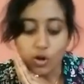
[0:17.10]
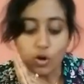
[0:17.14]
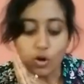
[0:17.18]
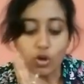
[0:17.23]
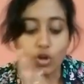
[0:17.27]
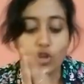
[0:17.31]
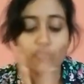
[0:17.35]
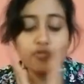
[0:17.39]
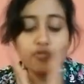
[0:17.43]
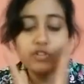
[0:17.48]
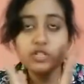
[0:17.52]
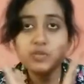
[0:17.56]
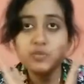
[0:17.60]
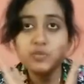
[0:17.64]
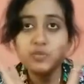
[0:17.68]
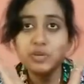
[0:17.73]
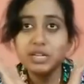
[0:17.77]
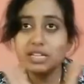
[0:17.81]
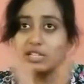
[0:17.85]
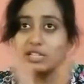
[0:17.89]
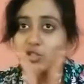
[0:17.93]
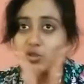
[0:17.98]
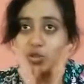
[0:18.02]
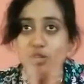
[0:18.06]
All of us
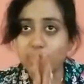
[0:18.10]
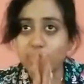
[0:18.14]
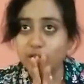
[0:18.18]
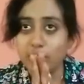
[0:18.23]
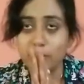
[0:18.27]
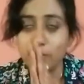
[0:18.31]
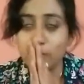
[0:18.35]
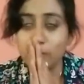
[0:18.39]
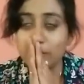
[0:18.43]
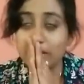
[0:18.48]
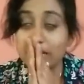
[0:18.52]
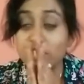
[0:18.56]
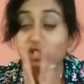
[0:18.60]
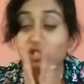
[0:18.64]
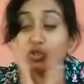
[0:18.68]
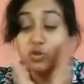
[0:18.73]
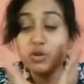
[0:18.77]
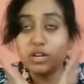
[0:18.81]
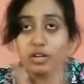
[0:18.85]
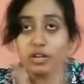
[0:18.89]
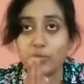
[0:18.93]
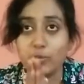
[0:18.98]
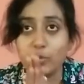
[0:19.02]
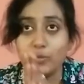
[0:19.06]
breathe
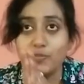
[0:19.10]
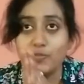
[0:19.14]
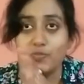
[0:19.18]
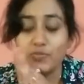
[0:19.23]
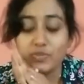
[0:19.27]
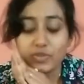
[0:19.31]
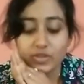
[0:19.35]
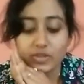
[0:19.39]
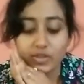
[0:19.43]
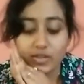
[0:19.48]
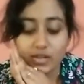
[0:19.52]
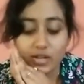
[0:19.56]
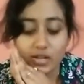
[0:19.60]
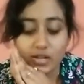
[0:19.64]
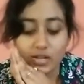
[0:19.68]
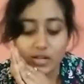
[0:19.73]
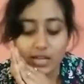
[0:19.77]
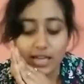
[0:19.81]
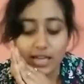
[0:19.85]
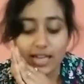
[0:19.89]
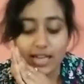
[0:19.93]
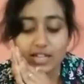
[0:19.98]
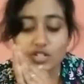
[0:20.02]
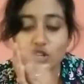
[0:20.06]
to live.
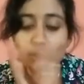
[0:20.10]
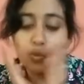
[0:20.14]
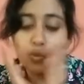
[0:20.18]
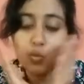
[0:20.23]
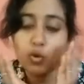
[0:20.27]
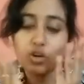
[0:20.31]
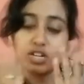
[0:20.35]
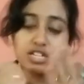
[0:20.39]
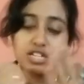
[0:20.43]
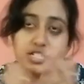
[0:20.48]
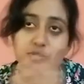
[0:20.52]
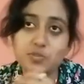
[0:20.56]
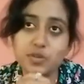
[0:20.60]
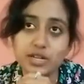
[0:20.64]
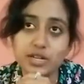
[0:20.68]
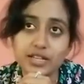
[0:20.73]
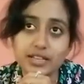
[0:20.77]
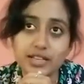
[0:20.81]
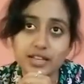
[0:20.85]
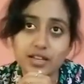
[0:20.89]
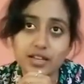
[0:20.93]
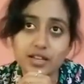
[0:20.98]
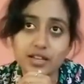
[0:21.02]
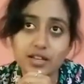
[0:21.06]
Actually, what is
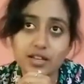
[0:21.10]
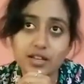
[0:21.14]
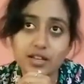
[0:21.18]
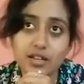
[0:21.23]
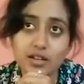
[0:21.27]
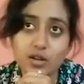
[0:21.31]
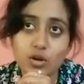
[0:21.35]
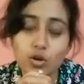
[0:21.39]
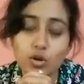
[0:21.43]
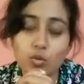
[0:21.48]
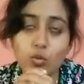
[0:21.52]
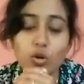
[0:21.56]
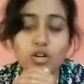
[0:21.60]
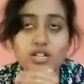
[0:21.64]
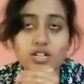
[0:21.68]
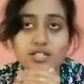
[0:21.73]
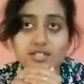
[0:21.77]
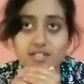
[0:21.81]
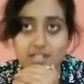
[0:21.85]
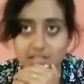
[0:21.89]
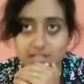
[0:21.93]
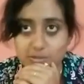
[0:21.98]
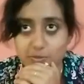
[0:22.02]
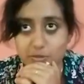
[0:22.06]
breathing or what
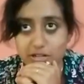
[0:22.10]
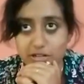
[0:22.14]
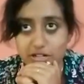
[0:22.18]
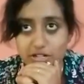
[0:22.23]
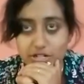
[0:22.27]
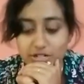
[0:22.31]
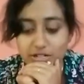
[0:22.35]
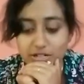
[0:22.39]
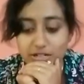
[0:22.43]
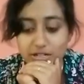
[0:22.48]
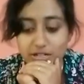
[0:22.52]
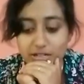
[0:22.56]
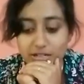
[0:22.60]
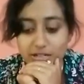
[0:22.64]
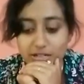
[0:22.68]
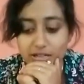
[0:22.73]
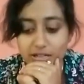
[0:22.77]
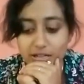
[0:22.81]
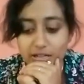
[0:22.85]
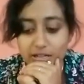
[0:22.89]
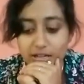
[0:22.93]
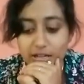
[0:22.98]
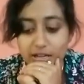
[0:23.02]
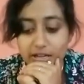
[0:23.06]
is respiration?
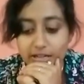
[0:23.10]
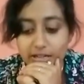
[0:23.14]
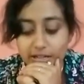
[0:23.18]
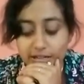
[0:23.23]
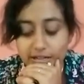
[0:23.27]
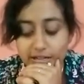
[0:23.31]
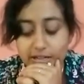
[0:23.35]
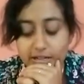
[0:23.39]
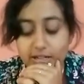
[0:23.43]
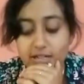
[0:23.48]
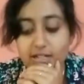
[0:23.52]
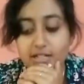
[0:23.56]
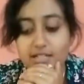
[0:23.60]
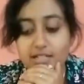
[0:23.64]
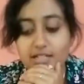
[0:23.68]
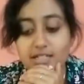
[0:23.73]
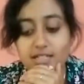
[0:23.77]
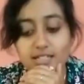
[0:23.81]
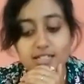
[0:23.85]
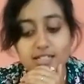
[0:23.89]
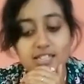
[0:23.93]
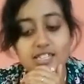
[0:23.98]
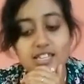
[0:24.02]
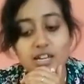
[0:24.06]
Here
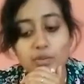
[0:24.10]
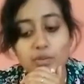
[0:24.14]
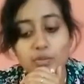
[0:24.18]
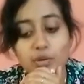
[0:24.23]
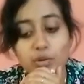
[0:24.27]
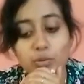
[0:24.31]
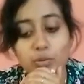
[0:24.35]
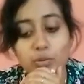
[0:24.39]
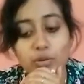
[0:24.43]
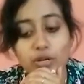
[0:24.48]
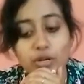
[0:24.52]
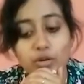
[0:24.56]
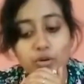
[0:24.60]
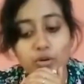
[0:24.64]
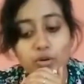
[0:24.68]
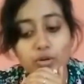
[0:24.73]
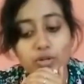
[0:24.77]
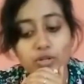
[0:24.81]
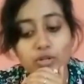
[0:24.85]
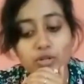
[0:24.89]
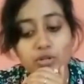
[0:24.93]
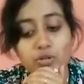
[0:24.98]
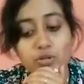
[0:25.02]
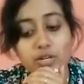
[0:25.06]
in this chapter we are
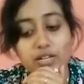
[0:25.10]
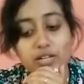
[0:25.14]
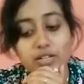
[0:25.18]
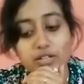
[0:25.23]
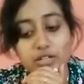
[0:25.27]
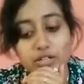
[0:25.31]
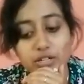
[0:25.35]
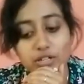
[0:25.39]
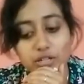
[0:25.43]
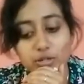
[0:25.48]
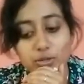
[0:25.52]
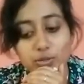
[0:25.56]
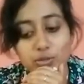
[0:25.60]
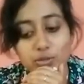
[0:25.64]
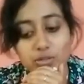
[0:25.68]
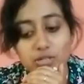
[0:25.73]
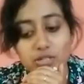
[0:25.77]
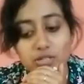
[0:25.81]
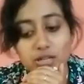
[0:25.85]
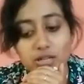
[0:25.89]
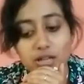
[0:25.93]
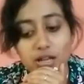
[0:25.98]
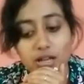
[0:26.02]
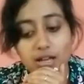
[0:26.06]
going to
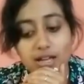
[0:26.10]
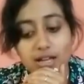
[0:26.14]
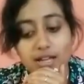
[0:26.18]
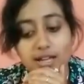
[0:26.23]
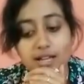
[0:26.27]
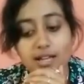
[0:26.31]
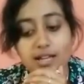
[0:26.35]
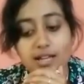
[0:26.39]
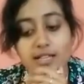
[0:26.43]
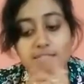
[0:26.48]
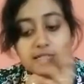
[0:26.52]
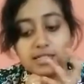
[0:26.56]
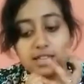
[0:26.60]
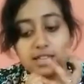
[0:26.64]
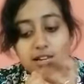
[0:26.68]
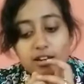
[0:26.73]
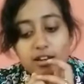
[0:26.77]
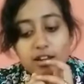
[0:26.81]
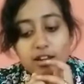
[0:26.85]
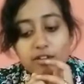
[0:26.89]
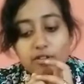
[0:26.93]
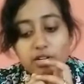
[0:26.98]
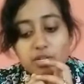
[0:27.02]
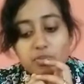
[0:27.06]
introduce
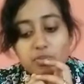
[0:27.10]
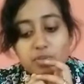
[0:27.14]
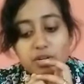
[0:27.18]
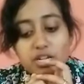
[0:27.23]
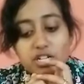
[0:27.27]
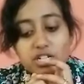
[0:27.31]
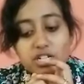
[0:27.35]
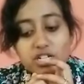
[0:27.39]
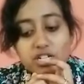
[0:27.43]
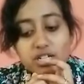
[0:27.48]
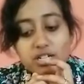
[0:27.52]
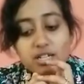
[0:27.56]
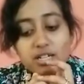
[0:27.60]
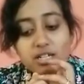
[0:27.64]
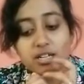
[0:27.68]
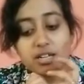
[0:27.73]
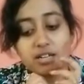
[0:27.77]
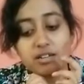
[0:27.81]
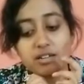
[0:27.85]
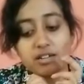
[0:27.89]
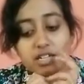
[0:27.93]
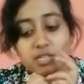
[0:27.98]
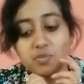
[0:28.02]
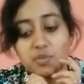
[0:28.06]
cellular
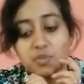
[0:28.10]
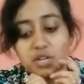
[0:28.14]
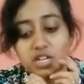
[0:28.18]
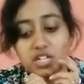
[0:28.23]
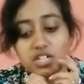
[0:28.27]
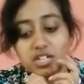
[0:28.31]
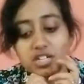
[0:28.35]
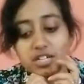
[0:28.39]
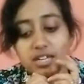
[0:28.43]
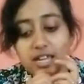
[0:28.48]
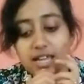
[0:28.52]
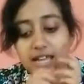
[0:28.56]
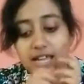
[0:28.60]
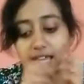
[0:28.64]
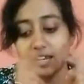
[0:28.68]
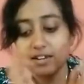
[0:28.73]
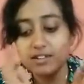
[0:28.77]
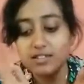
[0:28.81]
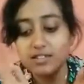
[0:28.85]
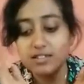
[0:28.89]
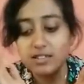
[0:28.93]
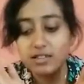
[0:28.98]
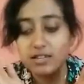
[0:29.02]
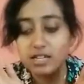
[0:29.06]
respiration
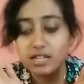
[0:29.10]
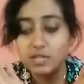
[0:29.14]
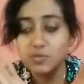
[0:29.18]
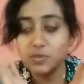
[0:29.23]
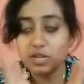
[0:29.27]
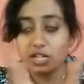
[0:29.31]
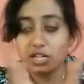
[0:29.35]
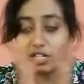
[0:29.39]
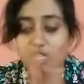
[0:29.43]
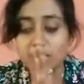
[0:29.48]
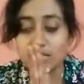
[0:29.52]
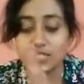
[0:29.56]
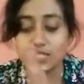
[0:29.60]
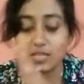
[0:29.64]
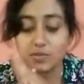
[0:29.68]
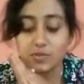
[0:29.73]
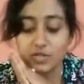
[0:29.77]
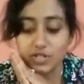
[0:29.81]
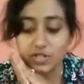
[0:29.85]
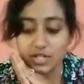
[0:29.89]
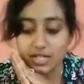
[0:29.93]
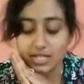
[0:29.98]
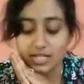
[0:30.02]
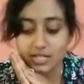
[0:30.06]
and respiratory
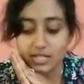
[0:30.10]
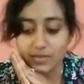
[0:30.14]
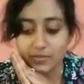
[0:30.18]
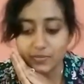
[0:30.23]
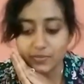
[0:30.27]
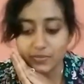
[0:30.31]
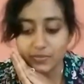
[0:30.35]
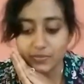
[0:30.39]
substrates.